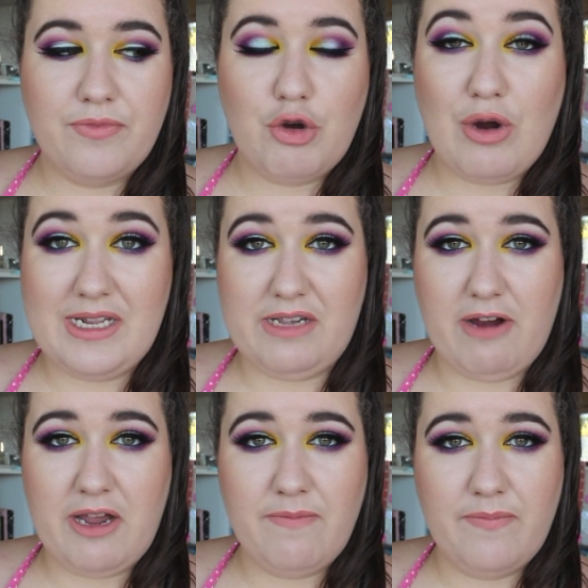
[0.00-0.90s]
Crazy,
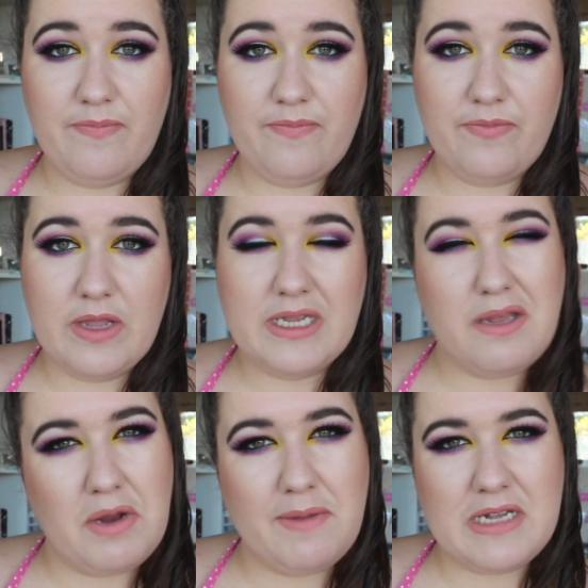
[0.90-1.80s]
right?
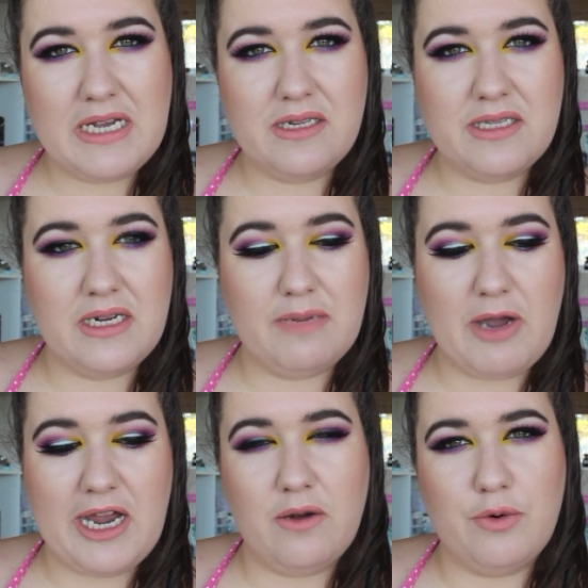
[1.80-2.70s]
Sometimes I consider
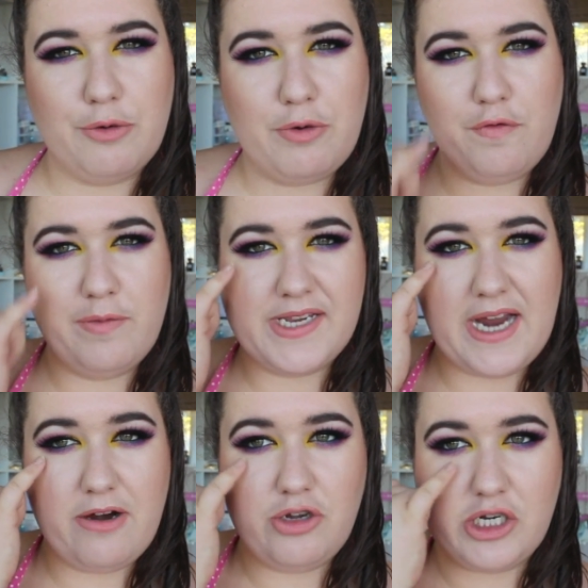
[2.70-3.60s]
buying a waterproof
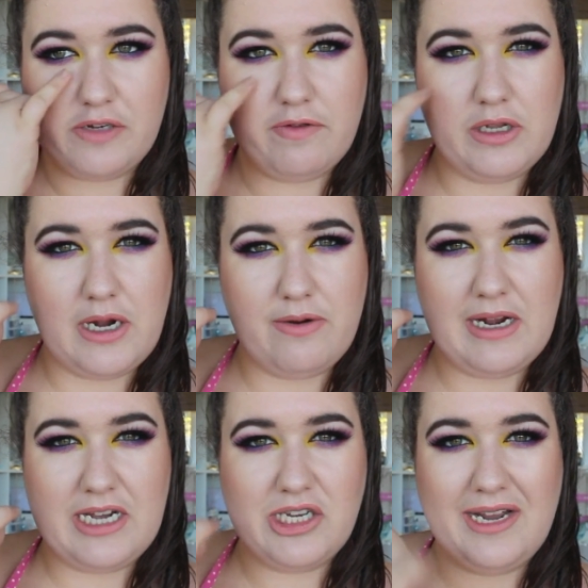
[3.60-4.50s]
mascara just for the lower
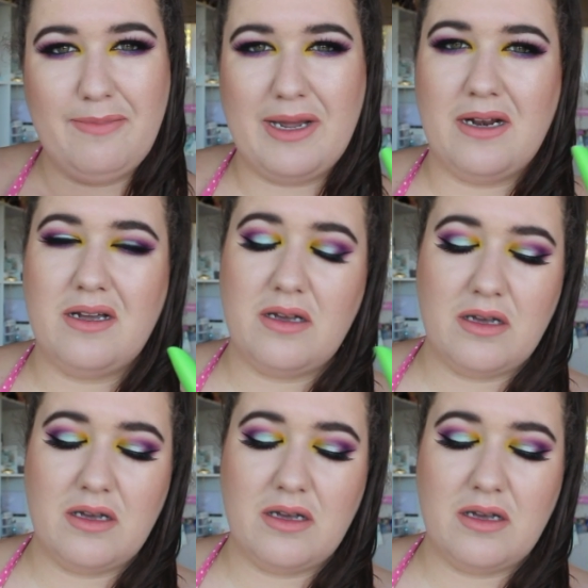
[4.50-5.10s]
lash line, but